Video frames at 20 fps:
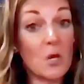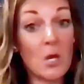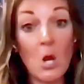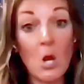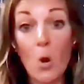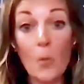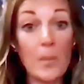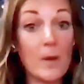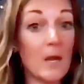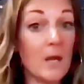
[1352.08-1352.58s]
that
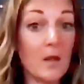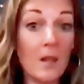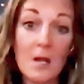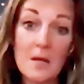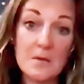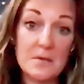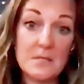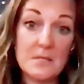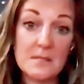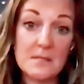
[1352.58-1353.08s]
you can
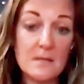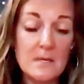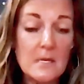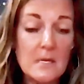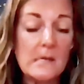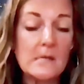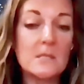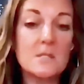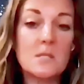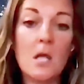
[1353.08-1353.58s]
open and
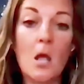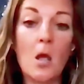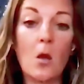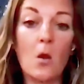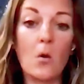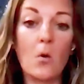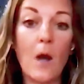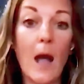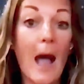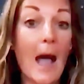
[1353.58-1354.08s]
close.
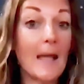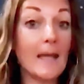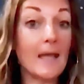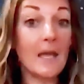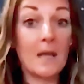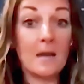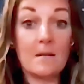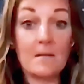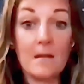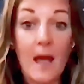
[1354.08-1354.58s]
So
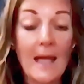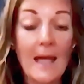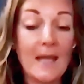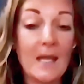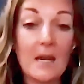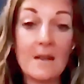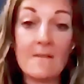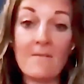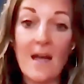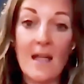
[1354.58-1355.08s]
I
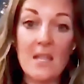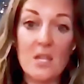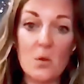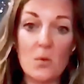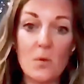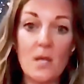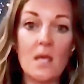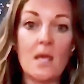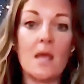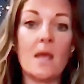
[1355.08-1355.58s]
can
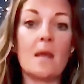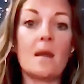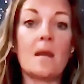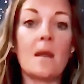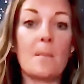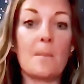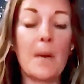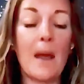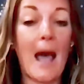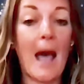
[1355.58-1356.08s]
invite you
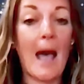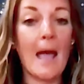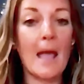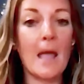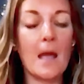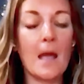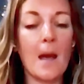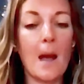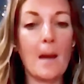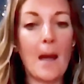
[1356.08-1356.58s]
in,
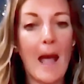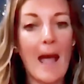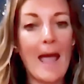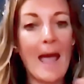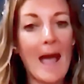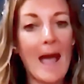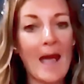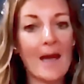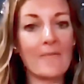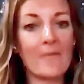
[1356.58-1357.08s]
but I
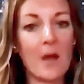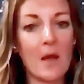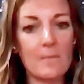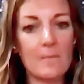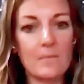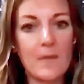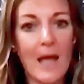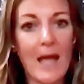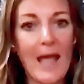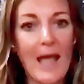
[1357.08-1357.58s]

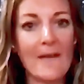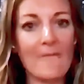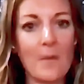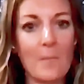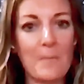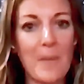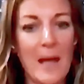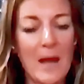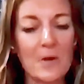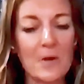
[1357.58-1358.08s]
have
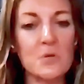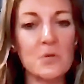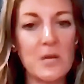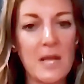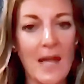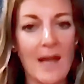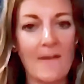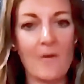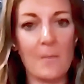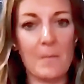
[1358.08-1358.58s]
a
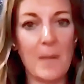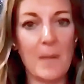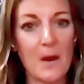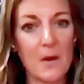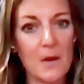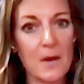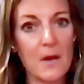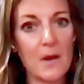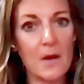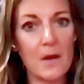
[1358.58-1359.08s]
boundary, I have
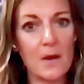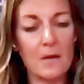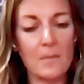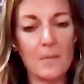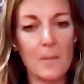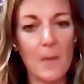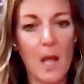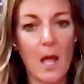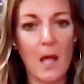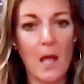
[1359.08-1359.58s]
a
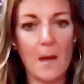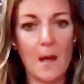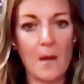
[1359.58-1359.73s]
barrier,